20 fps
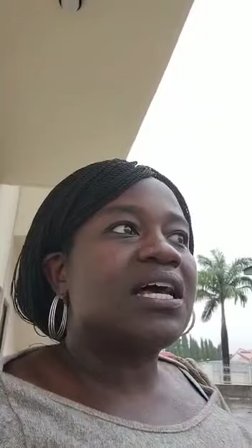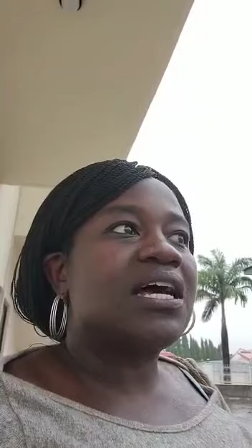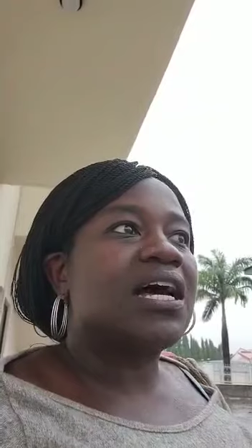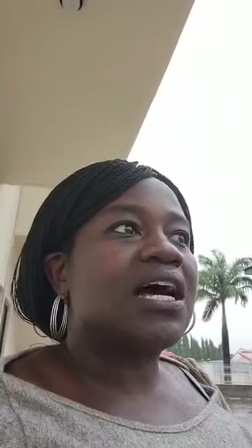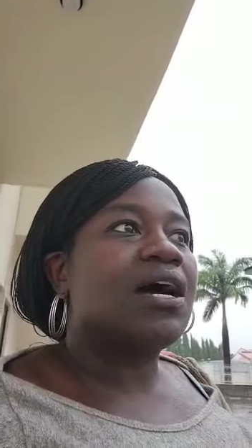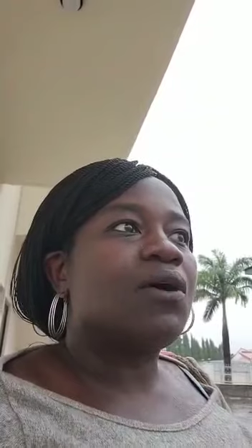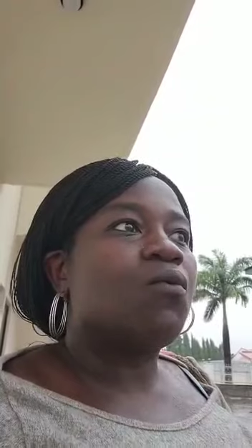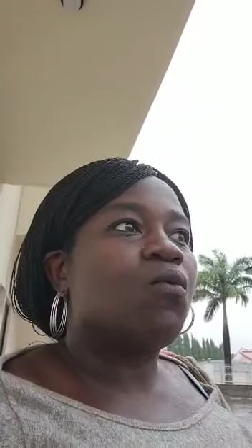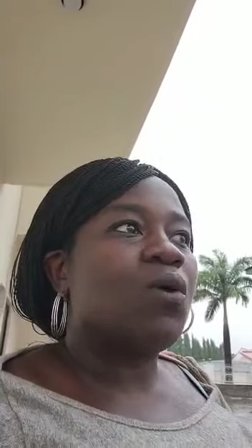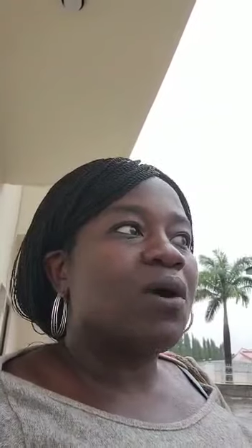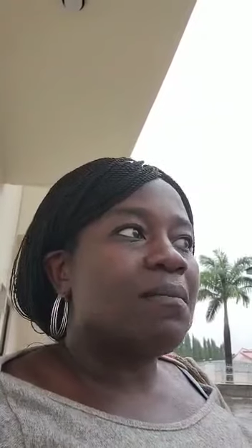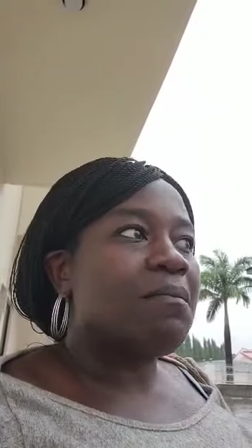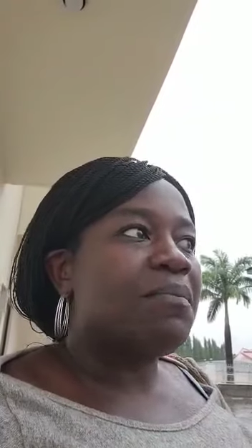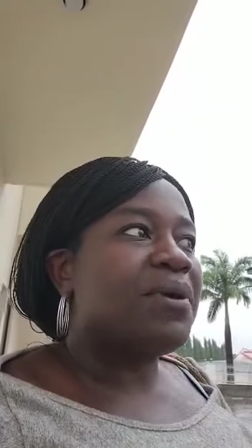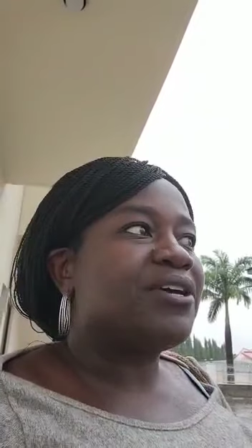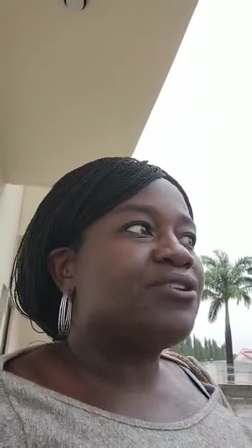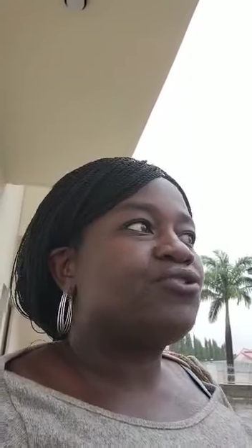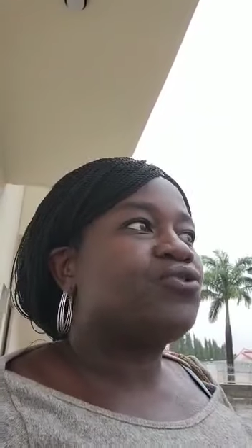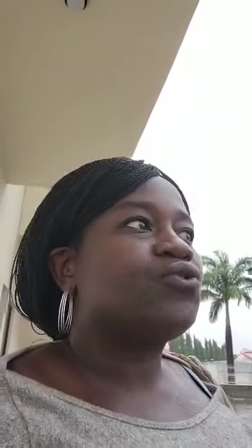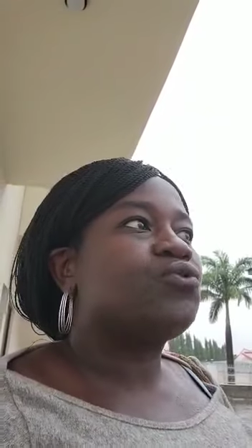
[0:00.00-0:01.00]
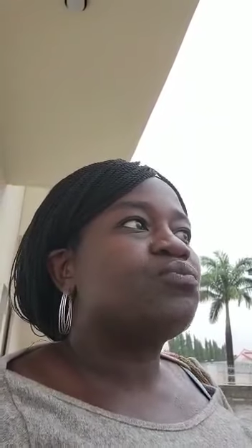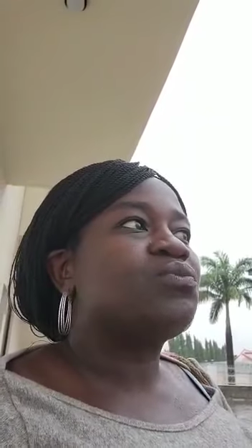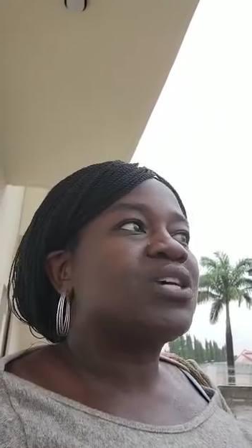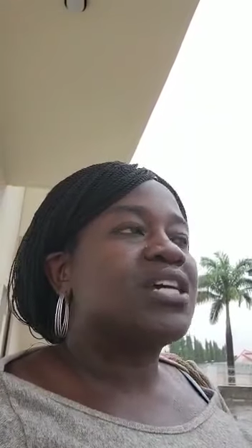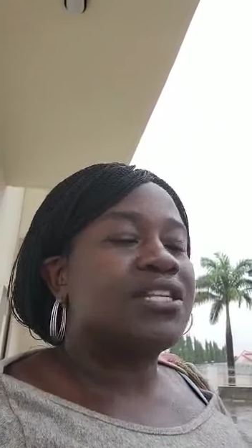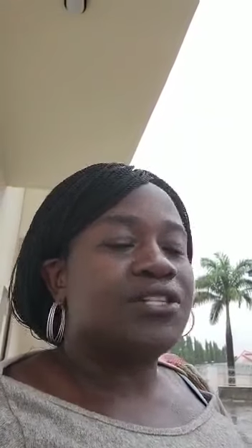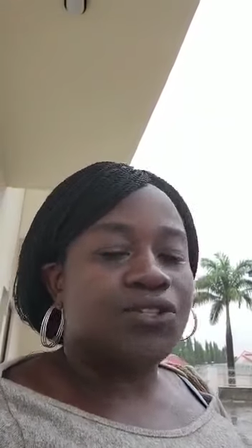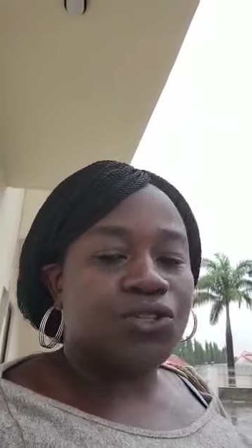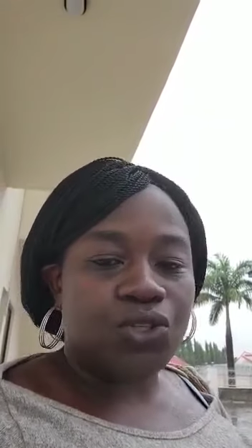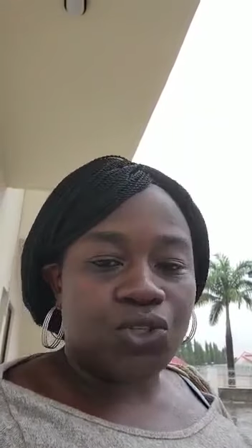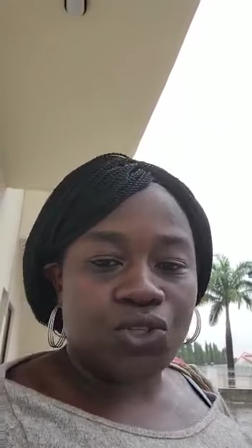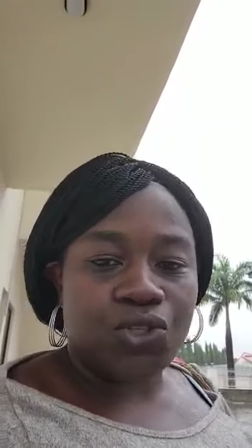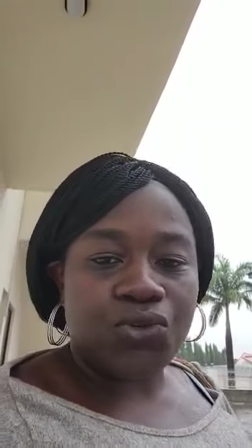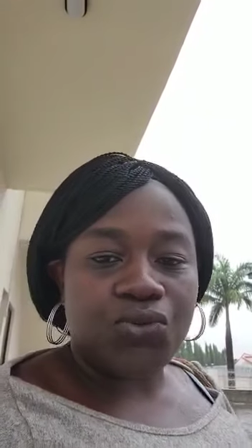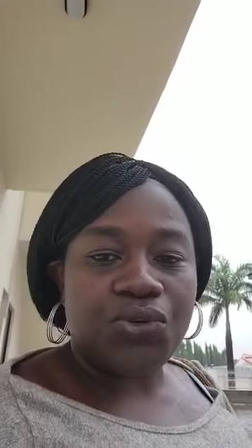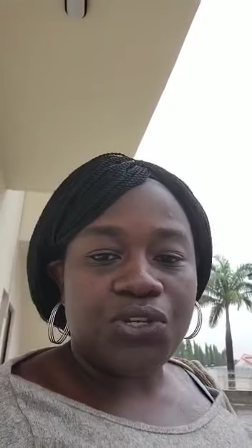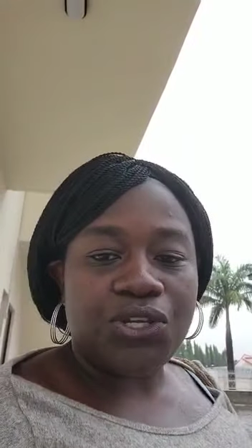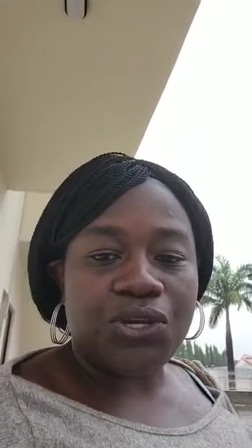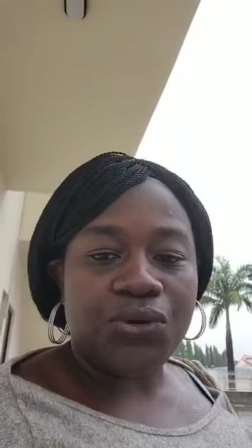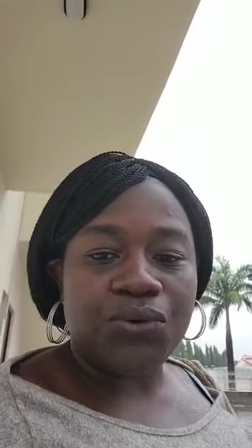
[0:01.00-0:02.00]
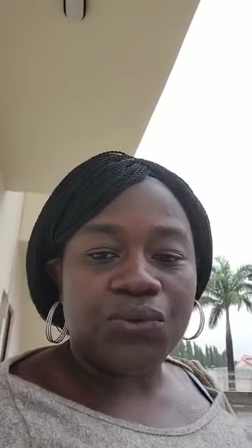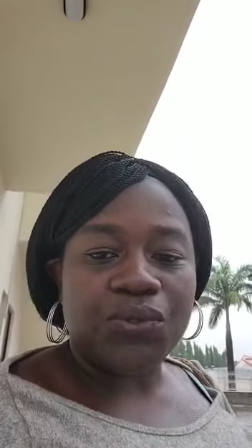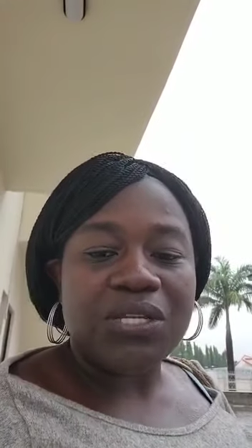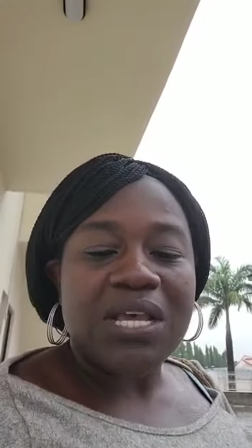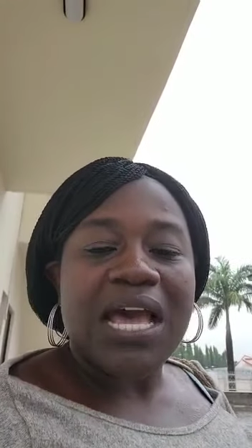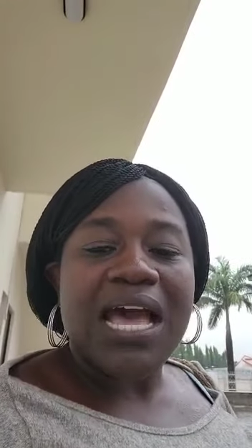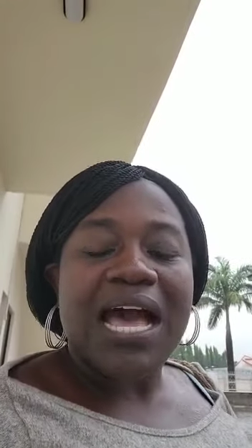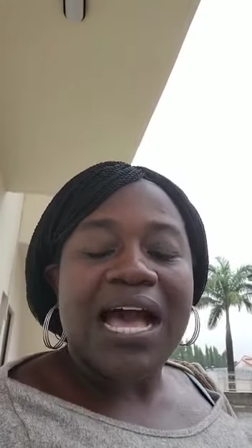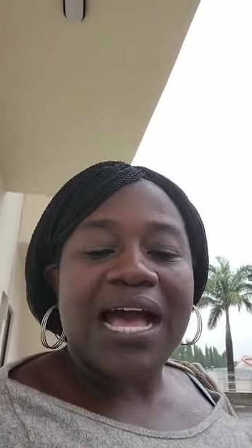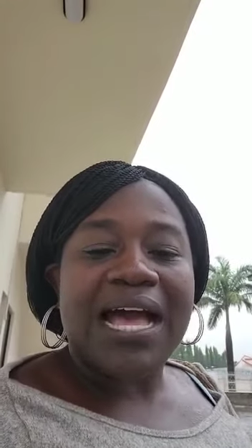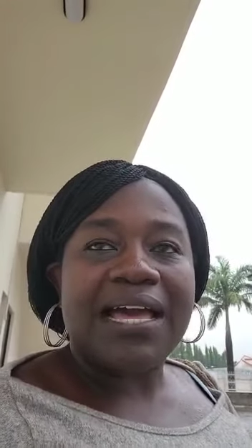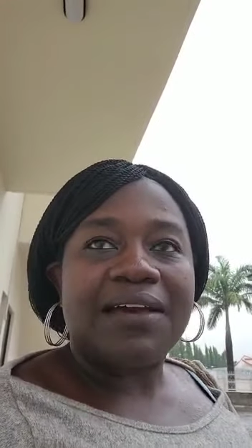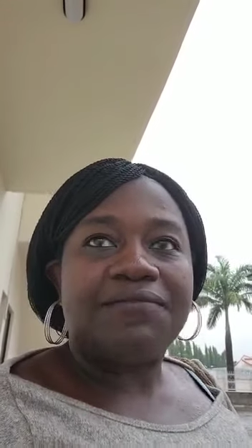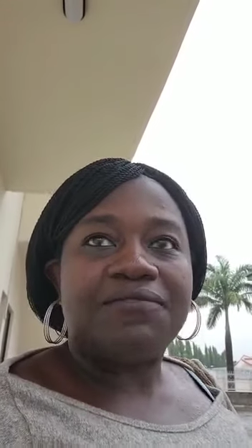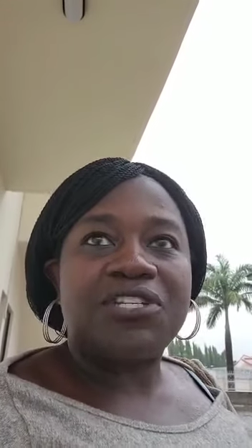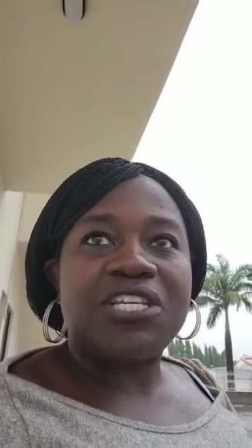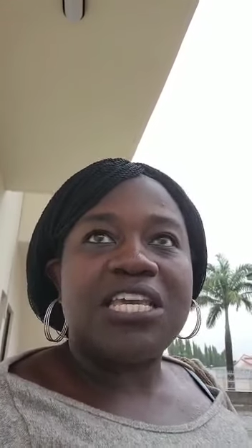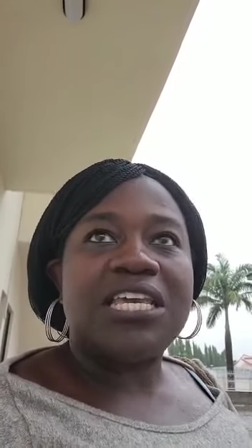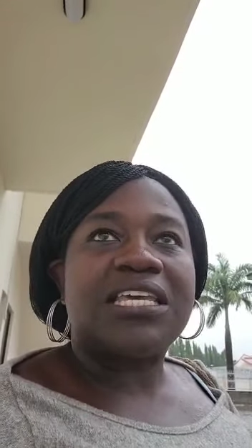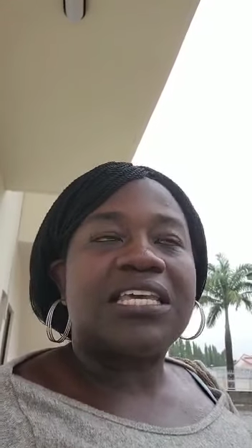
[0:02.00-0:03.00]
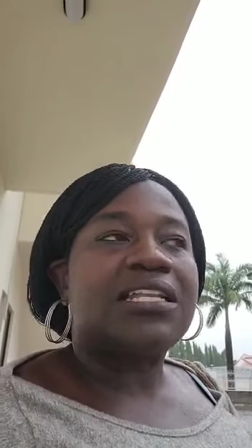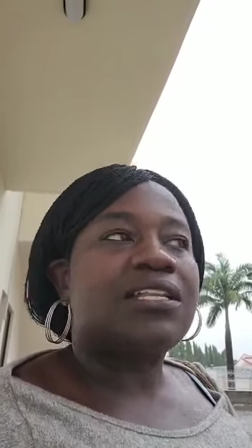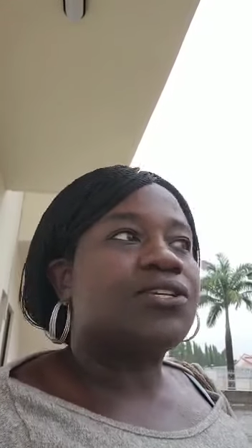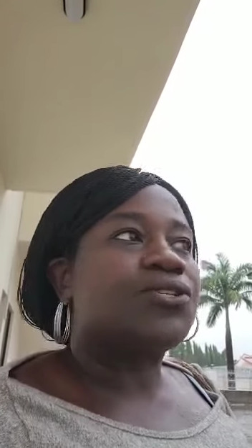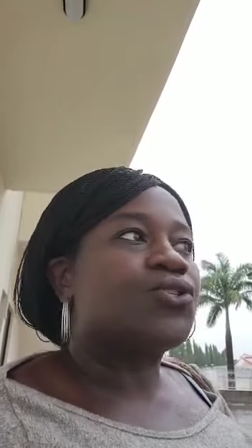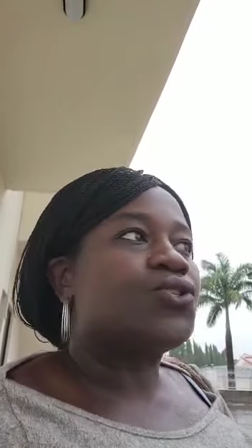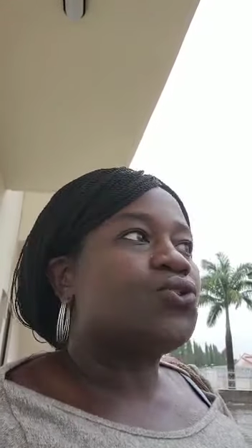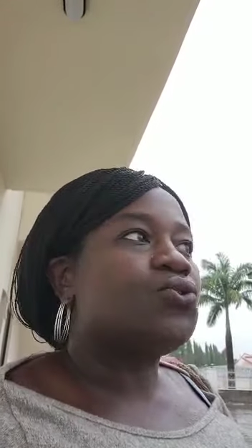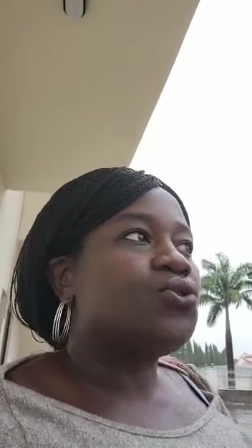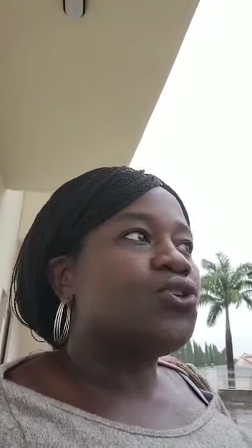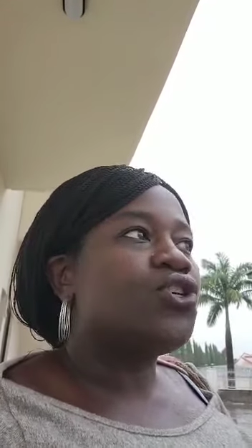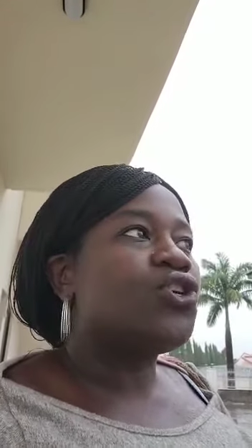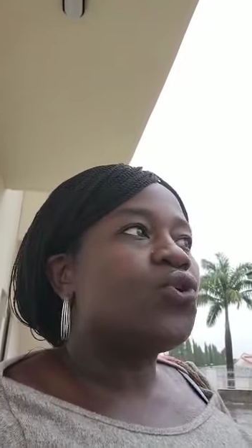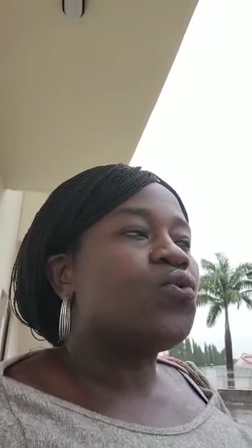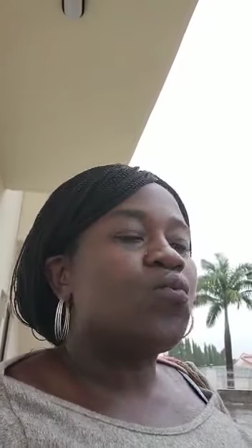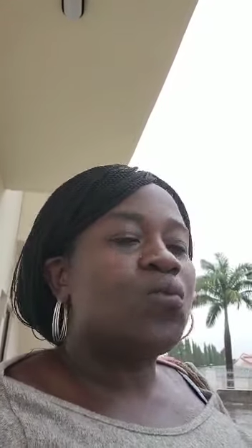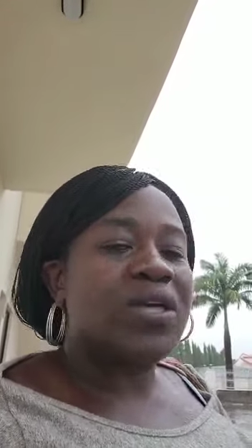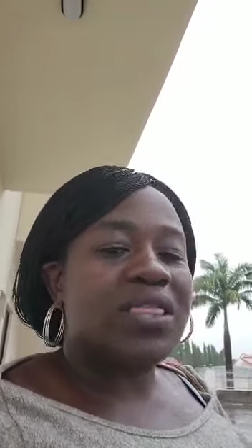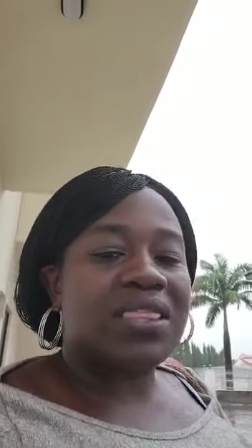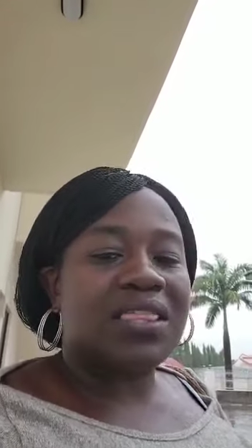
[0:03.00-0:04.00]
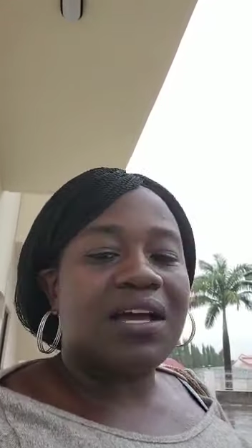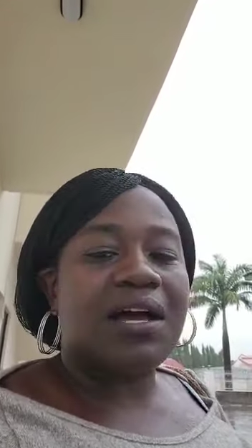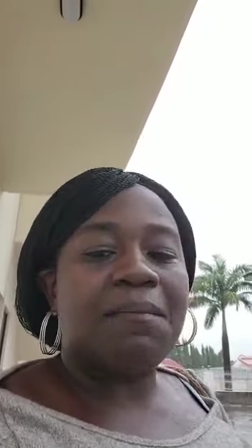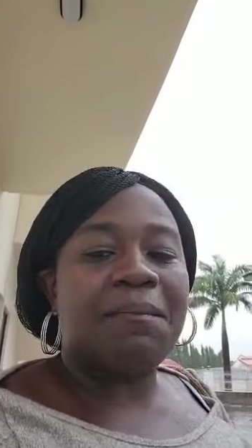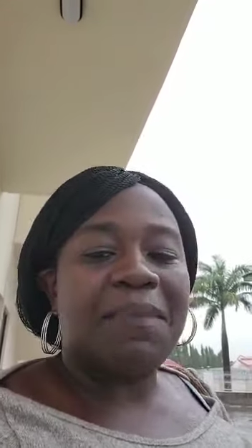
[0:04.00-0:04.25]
1 bedroom, and studios. I have taken the studio with